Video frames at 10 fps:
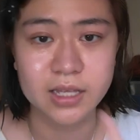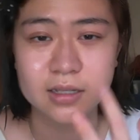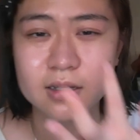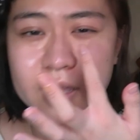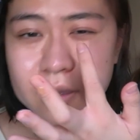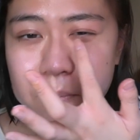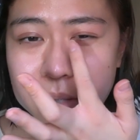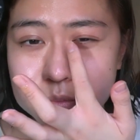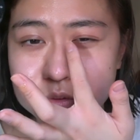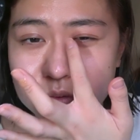it
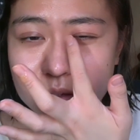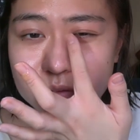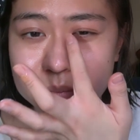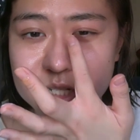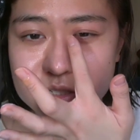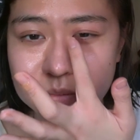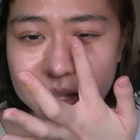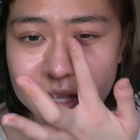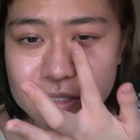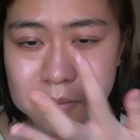helps with the inflammation of my
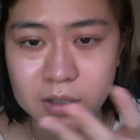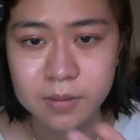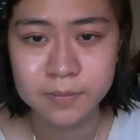eczema.